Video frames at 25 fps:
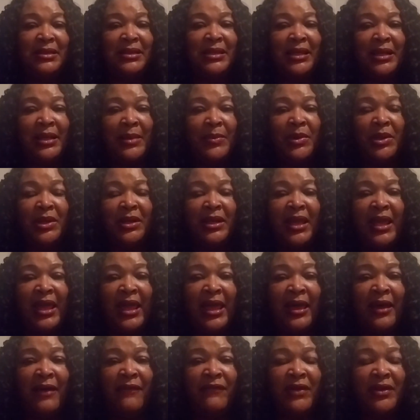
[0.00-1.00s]
that I'm going to
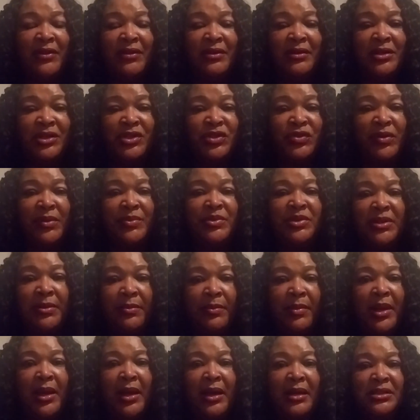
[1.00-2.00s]
have in the
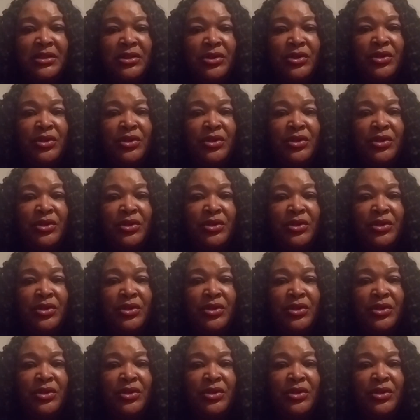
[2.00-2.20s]
description box